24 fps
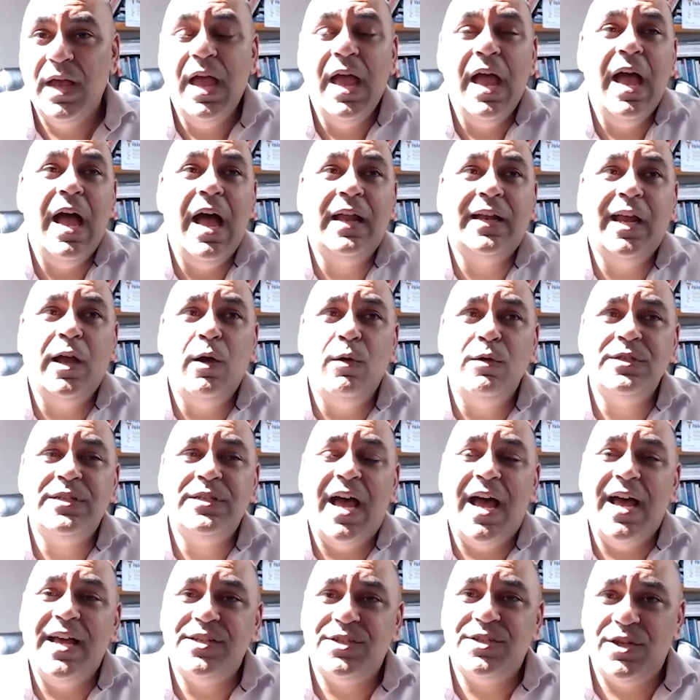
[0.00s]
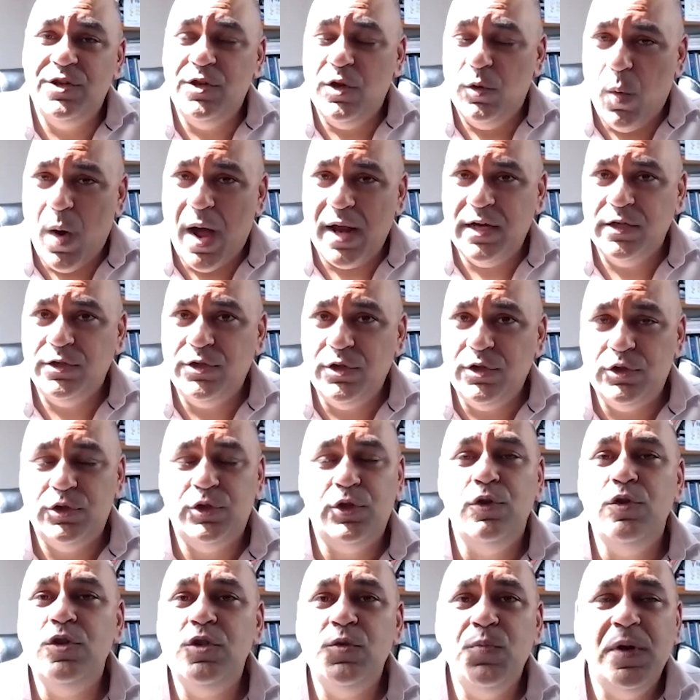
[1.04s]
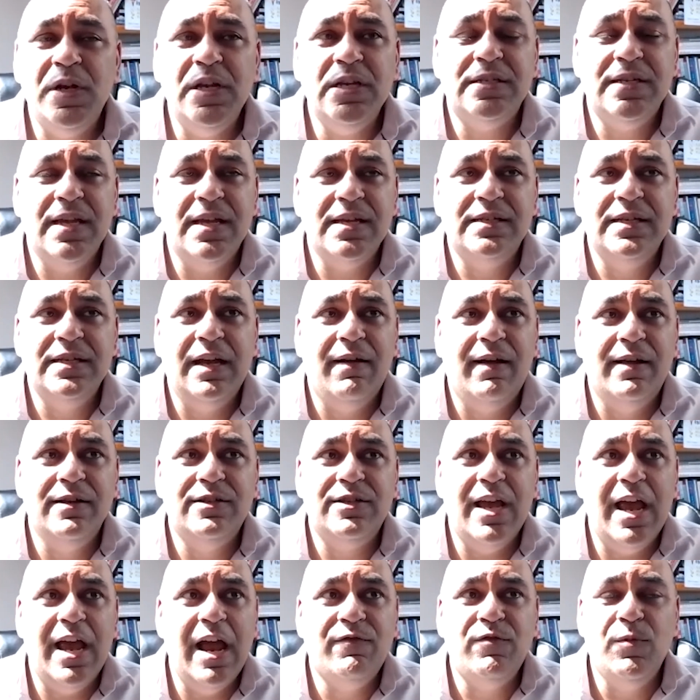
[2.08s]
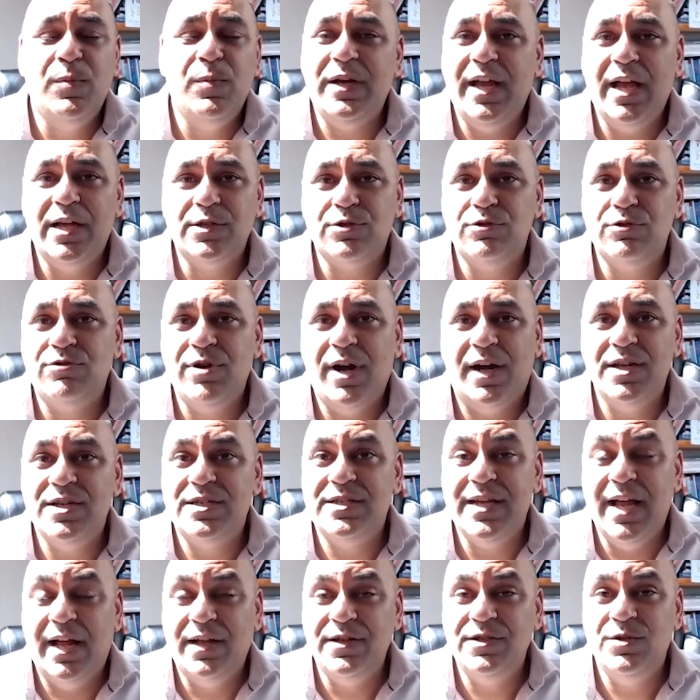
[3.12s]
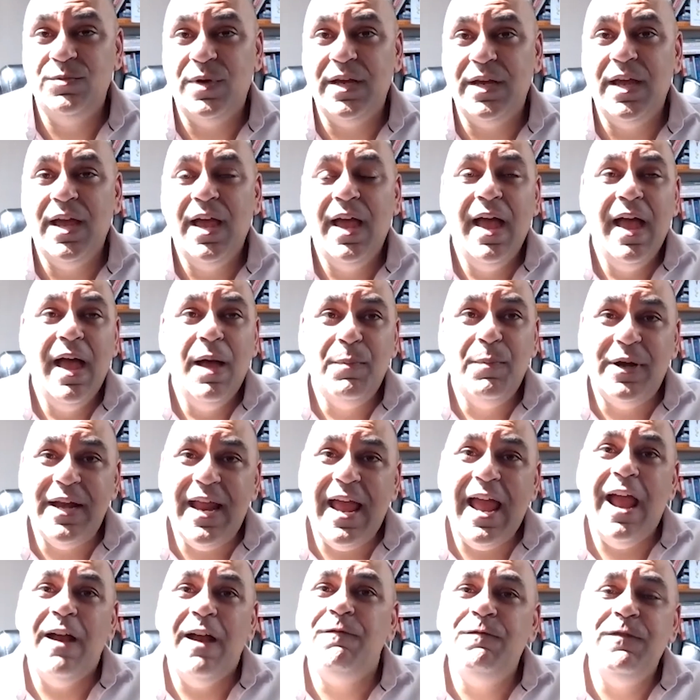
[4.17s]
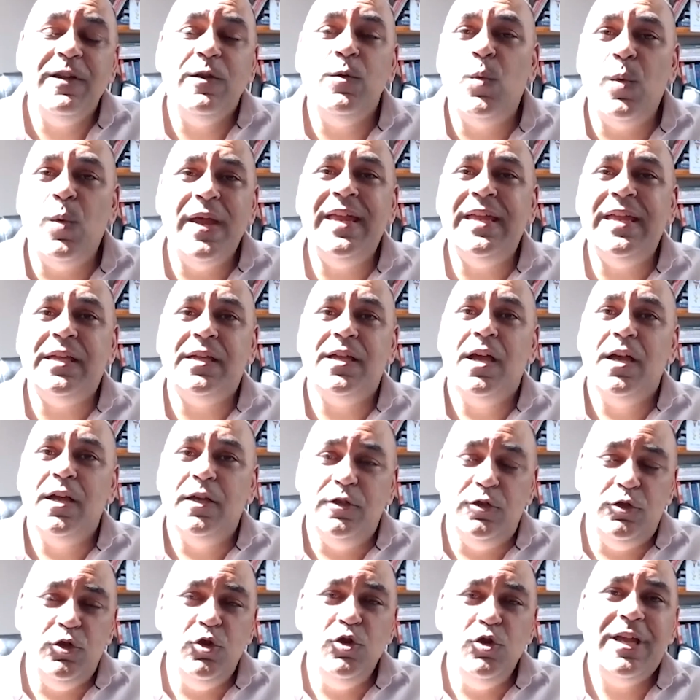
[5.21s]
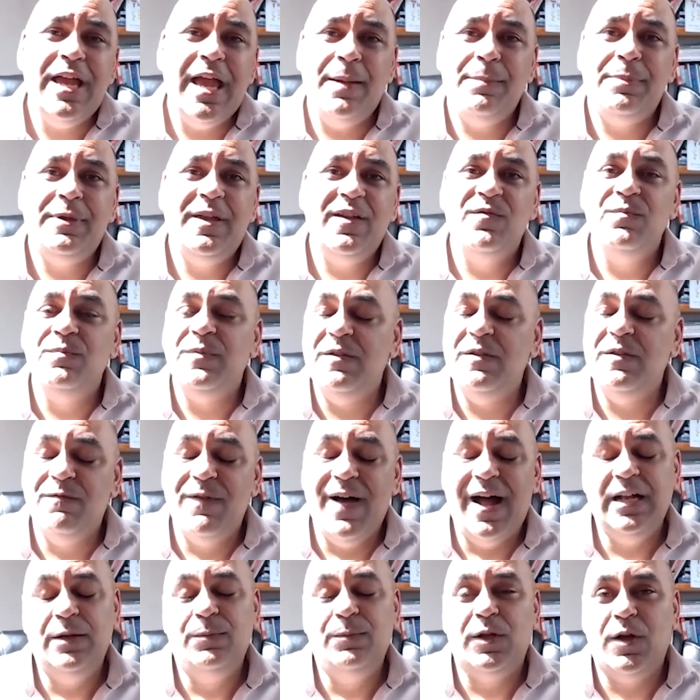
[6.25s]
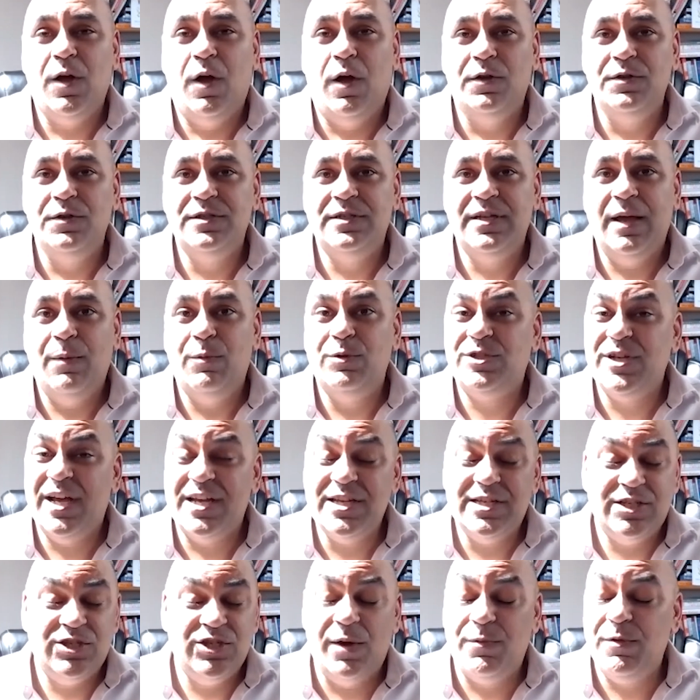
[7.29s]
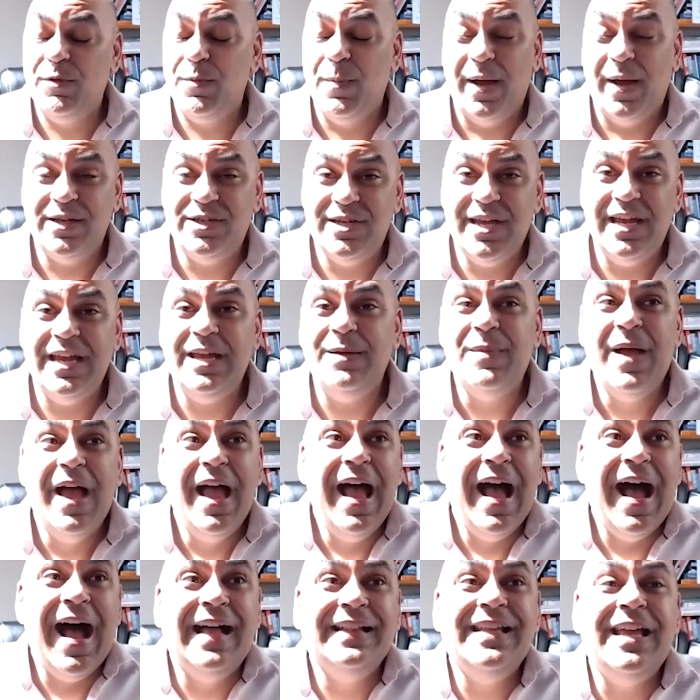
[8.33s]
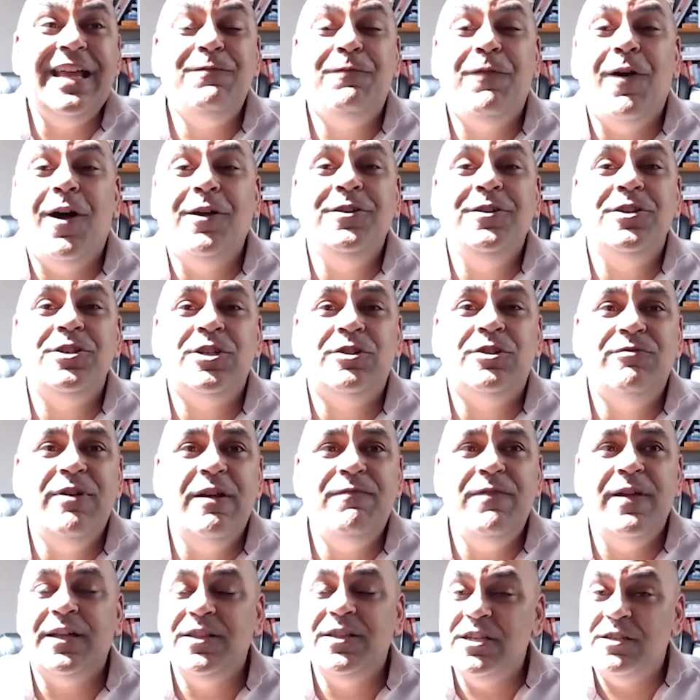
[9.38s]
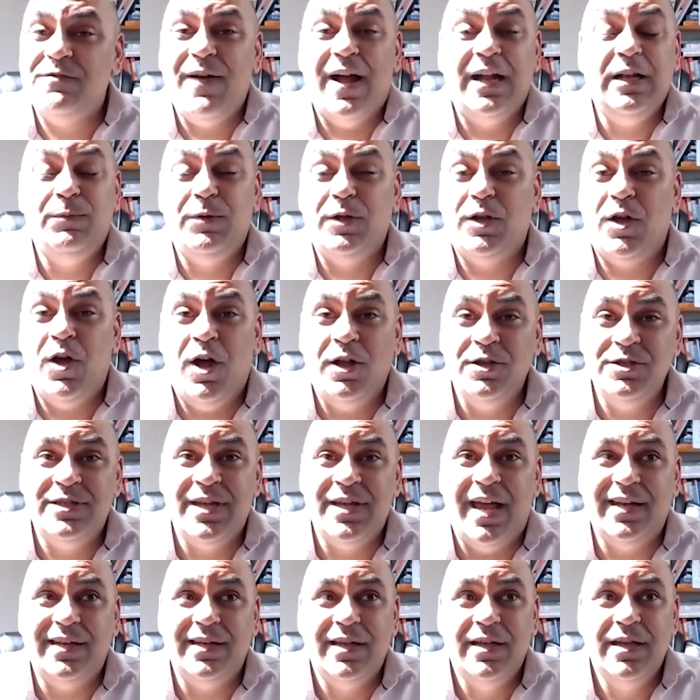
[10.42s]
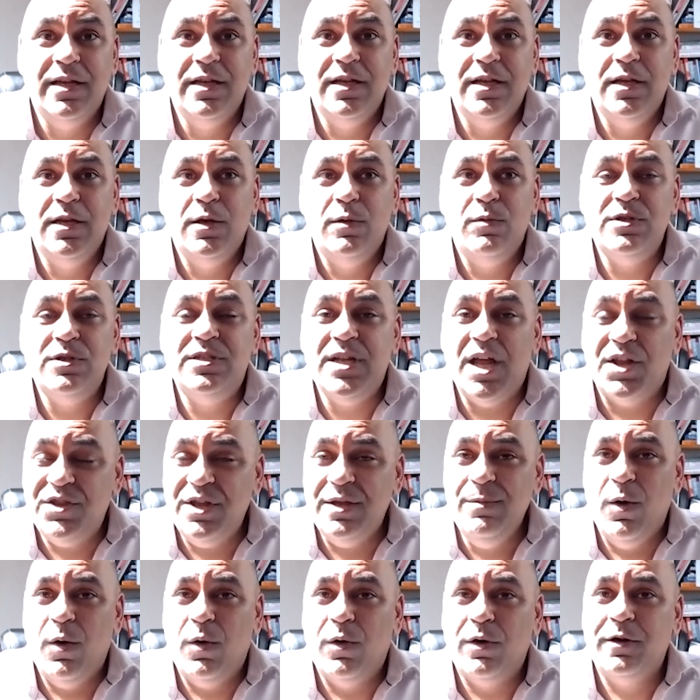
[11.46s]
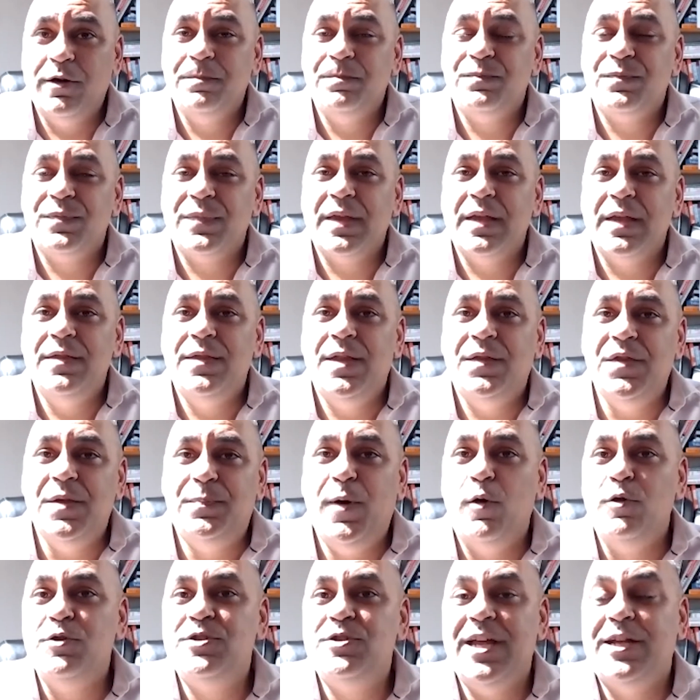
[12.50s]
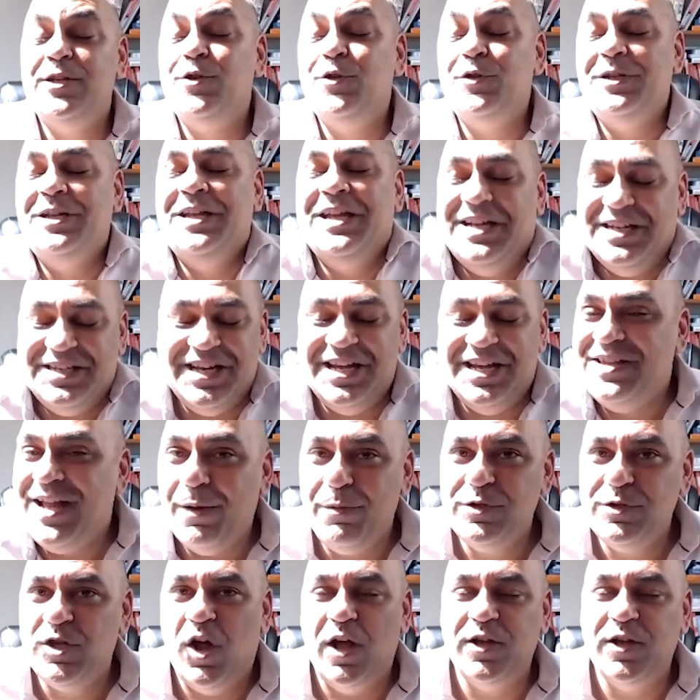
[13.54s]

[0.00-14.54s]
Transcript: And I always ask, why did you choose me? And he says, Niraj, everybody else was trying to sell to me, but every week you kept giving me valuable content, which I share with my team, and they found it terrific. And this valuable content was nothing more than the posts I do on LinkedIn. That was all.